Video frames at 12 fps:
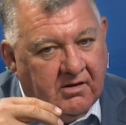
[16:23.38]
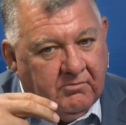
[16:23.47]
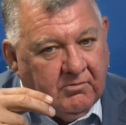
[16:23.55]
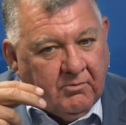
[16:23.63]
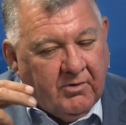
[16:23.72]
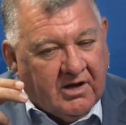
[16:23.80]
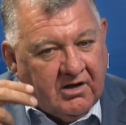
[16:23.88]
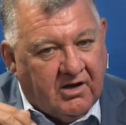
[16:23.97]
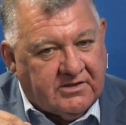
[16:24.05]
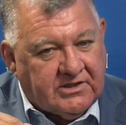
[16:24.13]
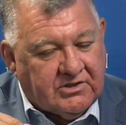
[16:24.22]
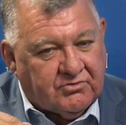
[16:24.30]
When we
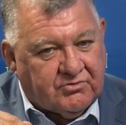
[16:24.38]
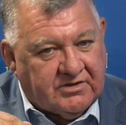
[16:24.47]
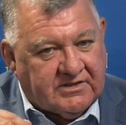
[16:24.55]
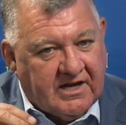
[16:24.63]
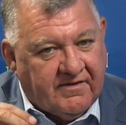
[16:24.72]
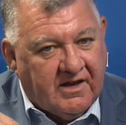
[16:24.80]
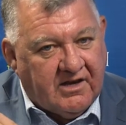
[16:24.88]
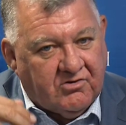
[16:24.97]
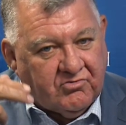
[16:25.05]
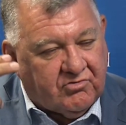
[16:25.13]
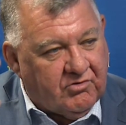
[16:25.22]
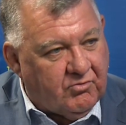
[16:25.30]
close industries down, that
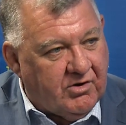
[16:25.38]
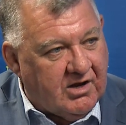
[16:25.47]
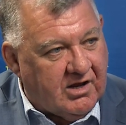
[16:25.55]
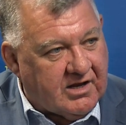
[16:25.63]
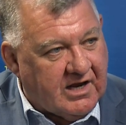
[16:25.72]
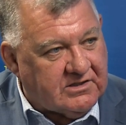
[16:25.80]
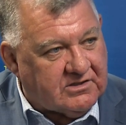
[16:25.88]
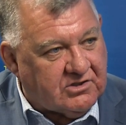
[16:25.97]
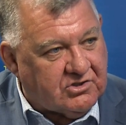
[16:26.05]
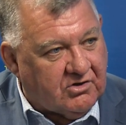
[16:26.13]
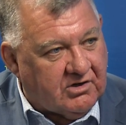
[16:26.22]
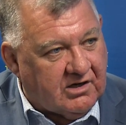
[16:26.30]
industry relocates
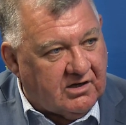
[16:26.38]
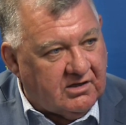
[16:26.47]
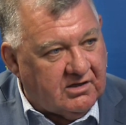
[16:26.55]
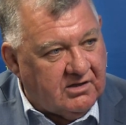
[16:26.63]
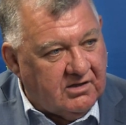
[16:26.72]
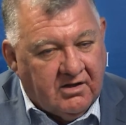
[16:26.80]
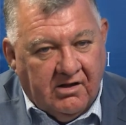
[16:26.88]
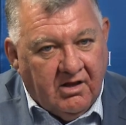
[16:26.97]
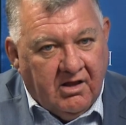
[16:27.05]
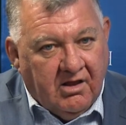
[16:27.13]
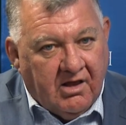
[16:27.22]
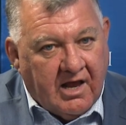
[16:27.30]
to China.
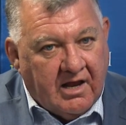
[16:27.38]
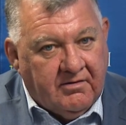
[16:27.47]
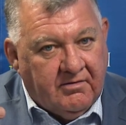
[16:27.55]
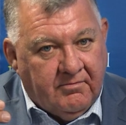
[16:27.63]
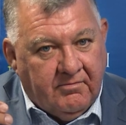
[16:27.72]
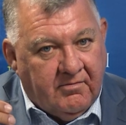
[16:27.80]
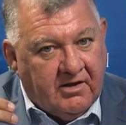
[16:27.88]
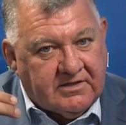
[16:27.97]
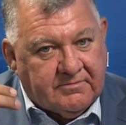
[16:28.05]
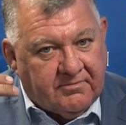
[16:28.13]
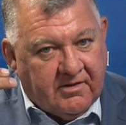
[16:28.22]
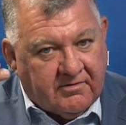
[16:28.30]
And
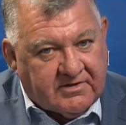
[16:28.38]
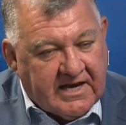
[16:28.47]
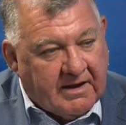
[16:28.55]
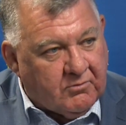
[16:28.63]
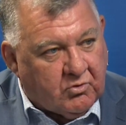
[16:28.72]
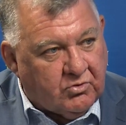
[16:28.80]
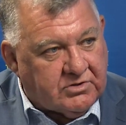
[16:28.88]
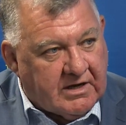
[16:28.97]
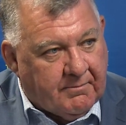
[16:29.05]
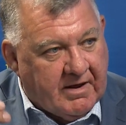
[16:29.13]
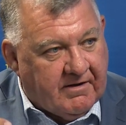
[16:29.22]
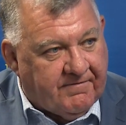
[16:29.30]
the same goods
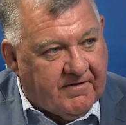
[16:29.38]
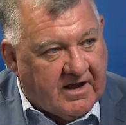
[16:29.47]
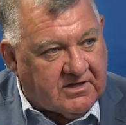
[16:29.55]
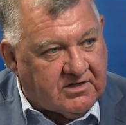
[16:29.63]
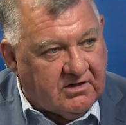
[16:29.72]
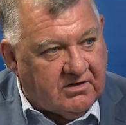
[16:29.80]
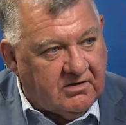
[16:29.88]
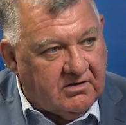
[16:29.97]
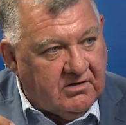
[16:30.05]
are manufactured